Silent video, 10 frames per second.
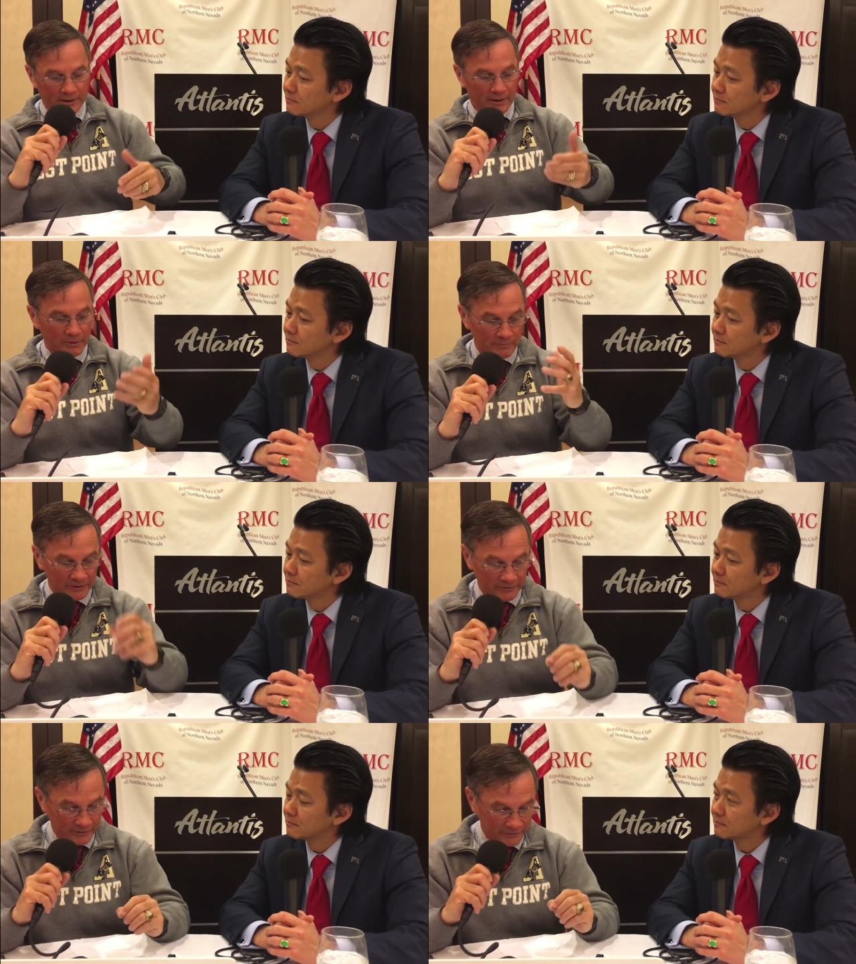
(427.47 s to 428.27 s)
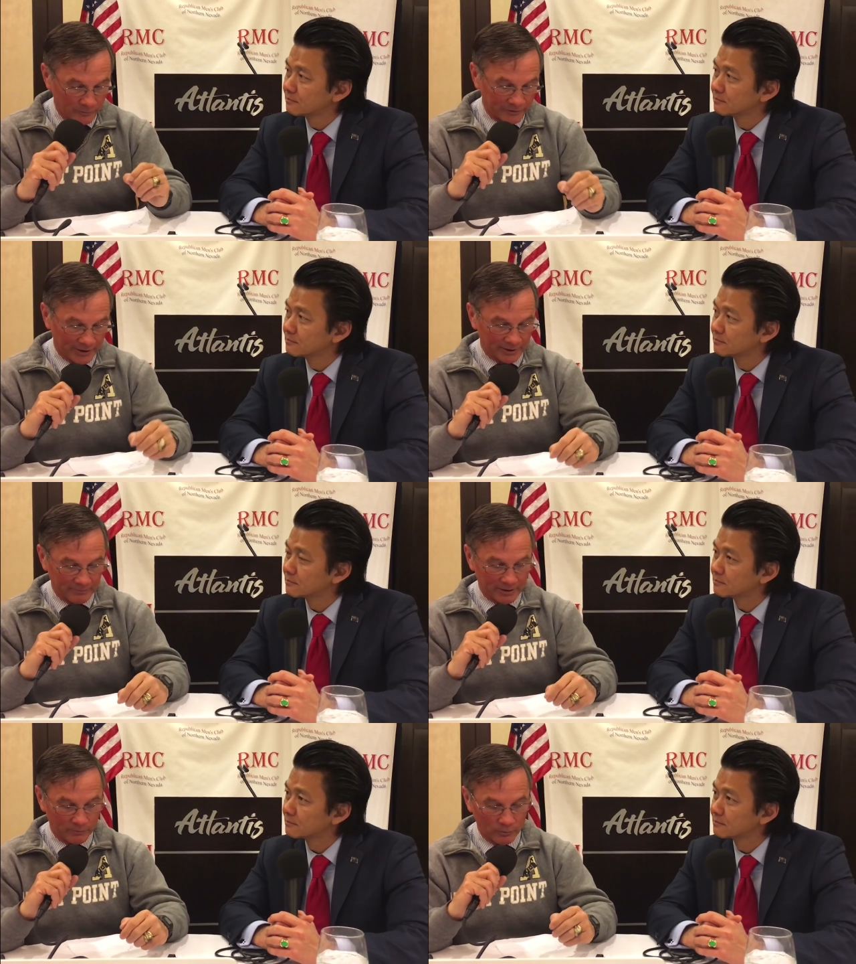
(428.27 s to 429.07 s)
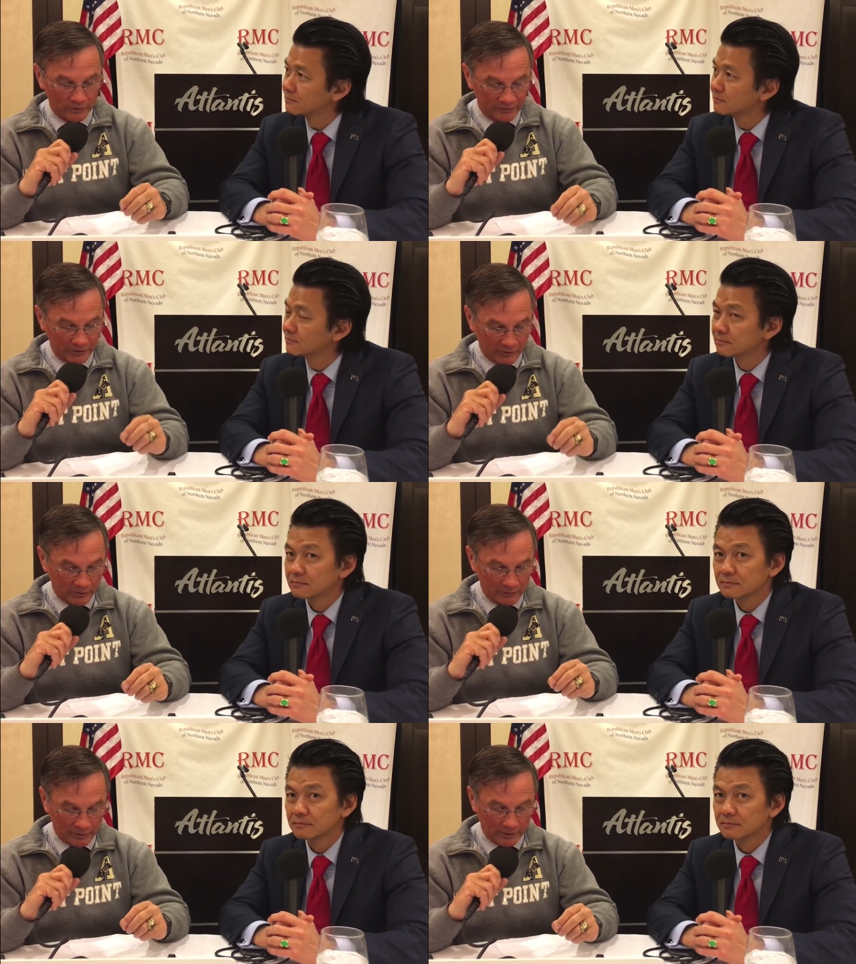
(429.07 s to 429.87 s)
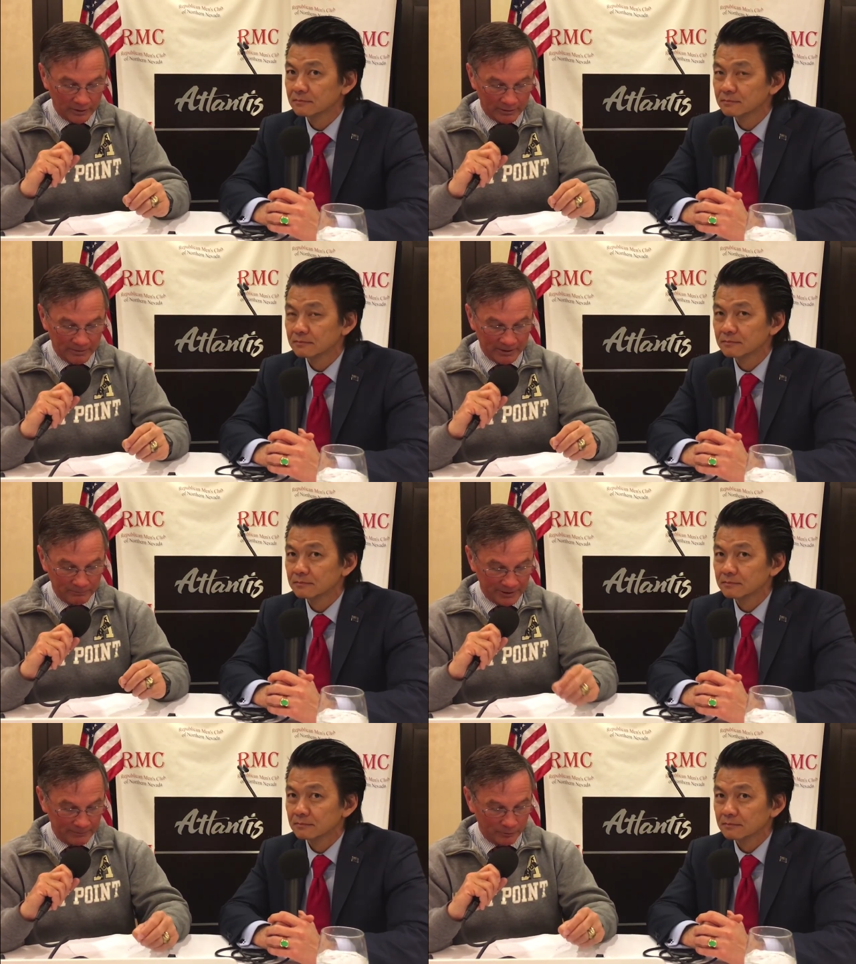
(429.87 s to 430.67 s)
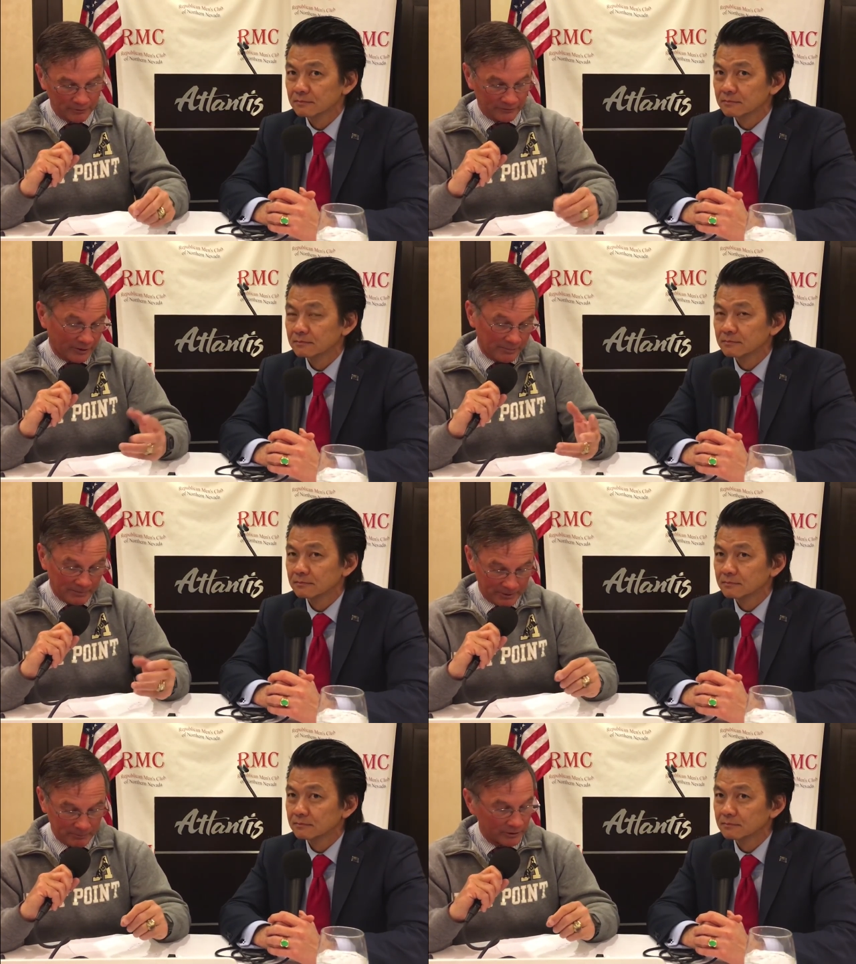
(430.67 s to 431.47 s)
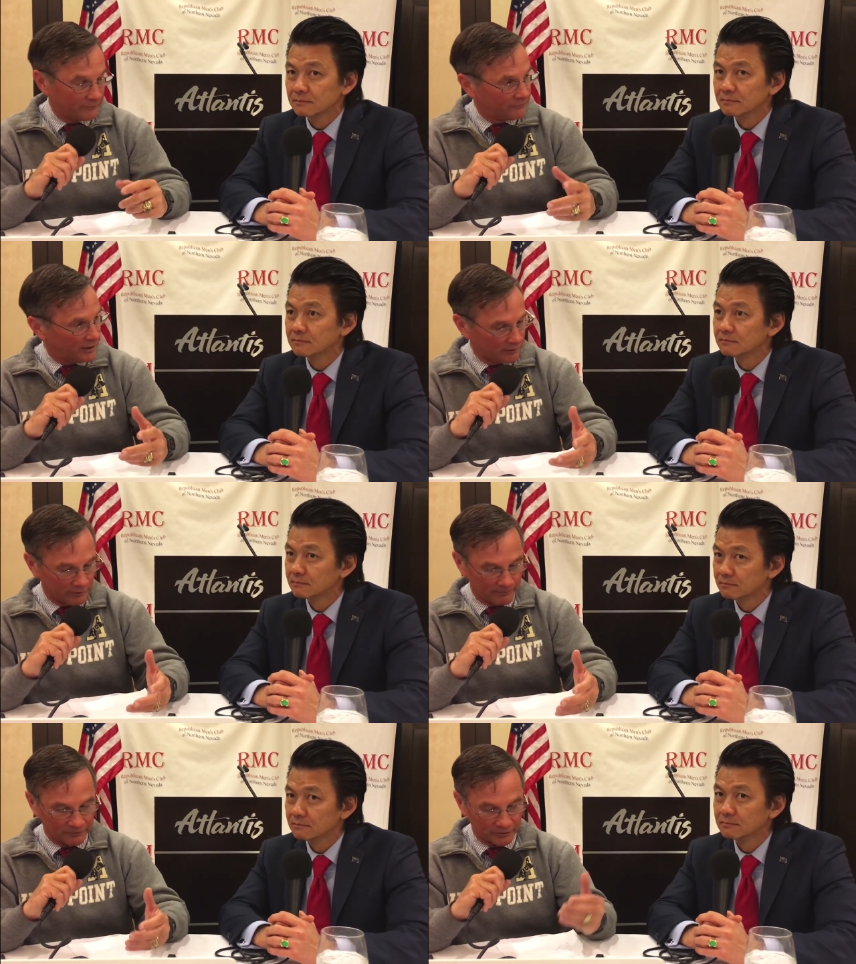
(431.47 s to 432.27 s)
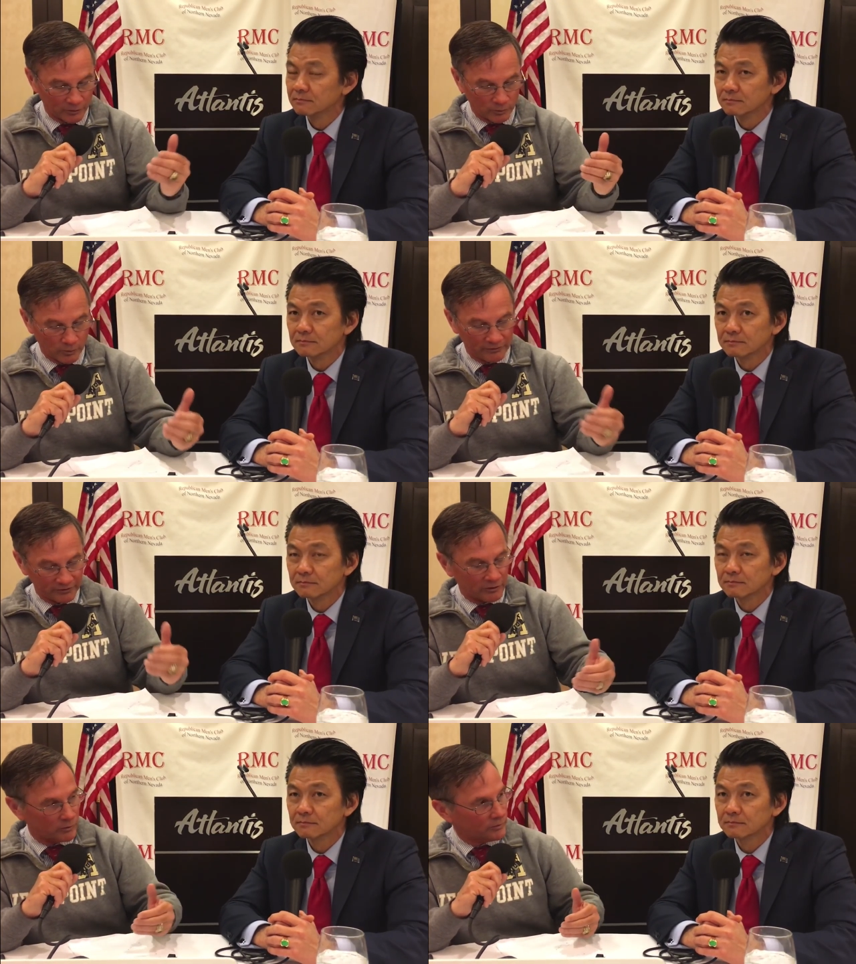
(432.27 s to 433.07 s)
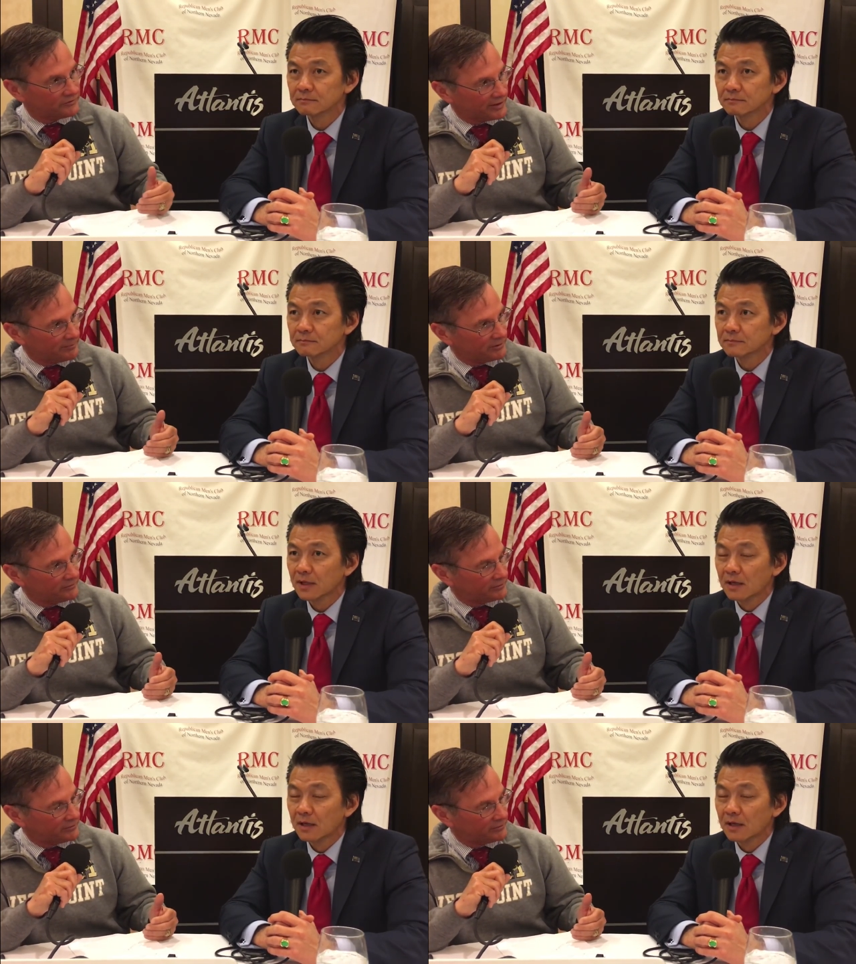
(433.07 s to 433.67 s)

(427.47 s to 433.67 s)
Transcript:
Speaker 1: I'm going to mention this and we'll talk about them. What is the goal? All about people. It's all about people and follow up. So, mm-hmm. what is the goal? What's that mean